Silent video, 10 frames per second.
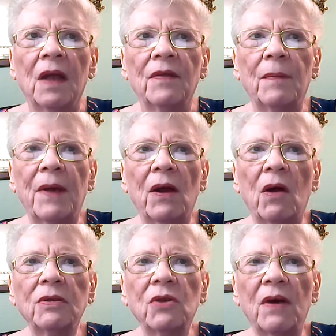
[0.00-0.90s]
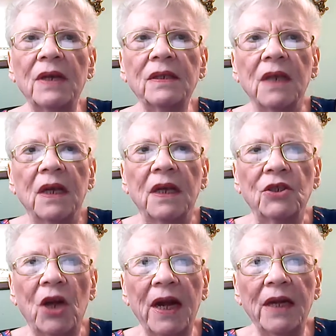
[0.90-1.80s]
The bill also has
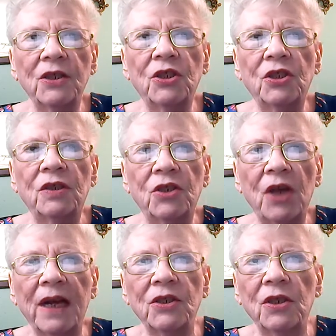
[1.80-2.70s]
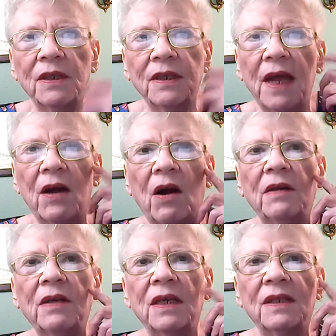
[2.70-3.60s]
change, changes that are
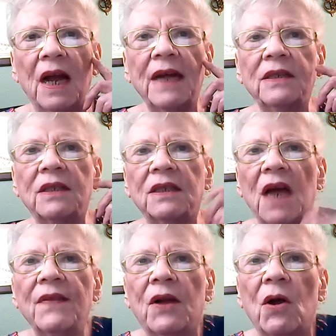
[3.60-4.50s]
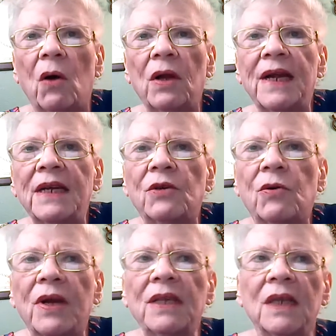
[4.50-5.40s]
designed to tie the COLA
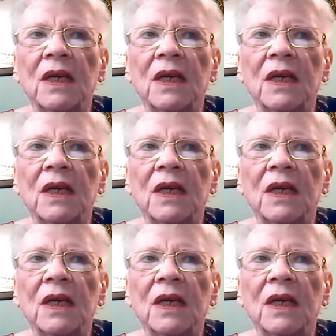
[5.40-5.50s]
increase